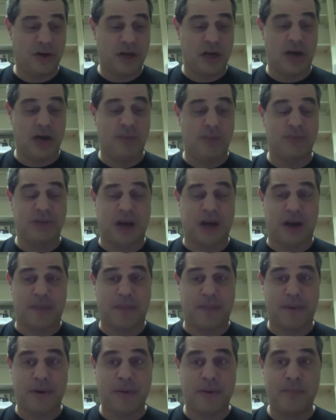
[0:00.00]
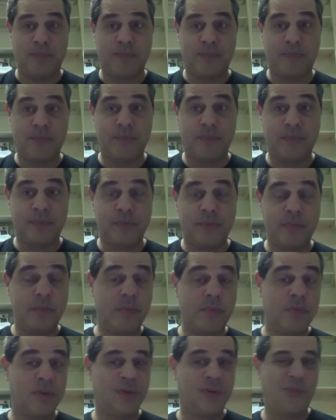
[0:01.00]
comes up.
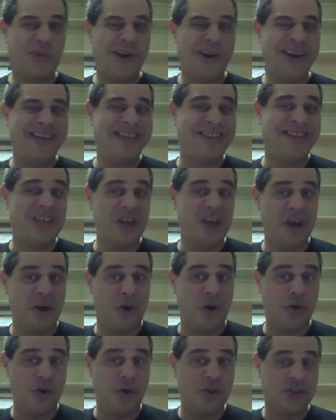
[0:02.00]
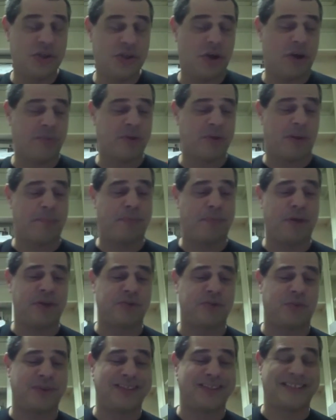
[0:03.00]
1-2 still comes up
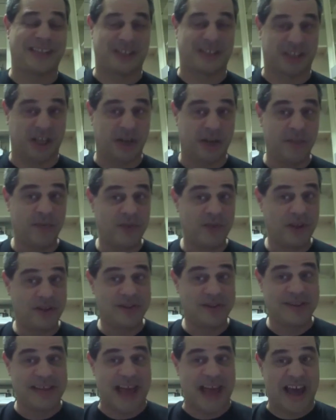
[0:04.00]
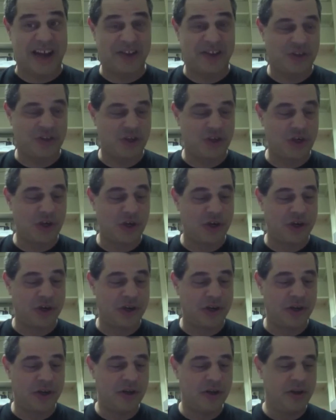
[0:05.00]
plus 160. That is good
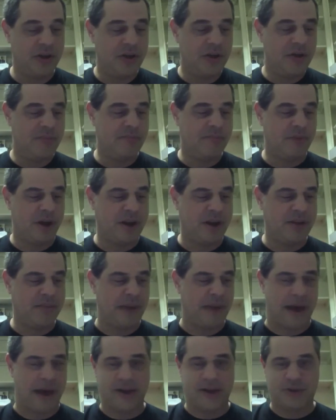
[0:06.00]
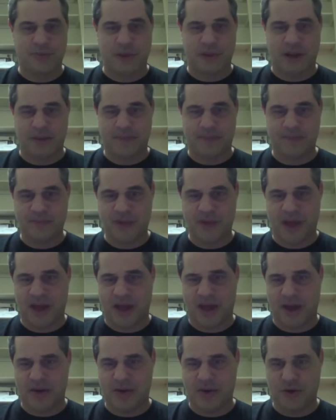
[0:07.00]
money management.
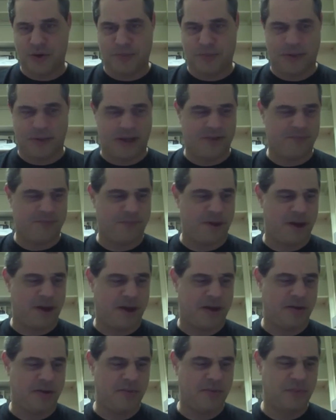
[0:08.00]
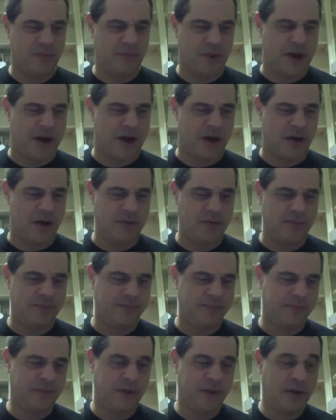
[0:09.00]
And your best pick, well,
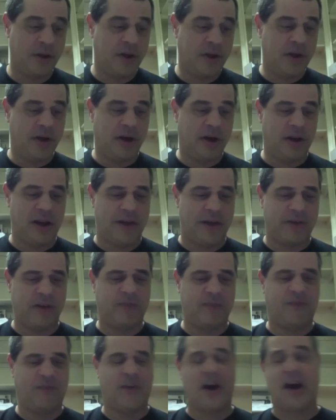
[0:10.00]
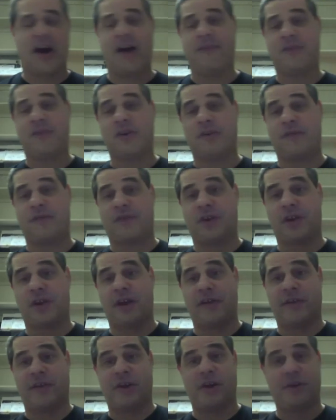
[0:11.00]
11-5, good for
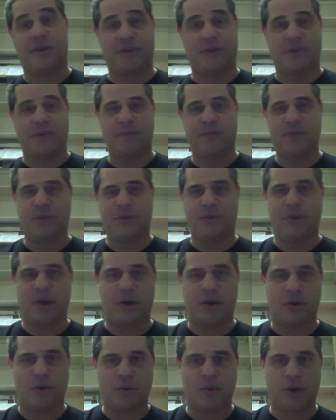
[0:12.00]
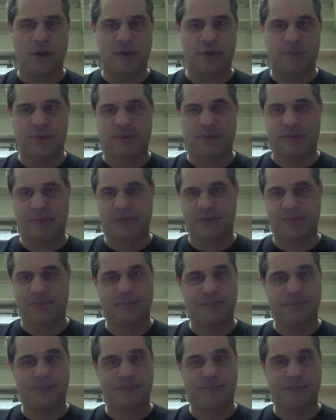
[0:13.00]
1,100. You know, once people.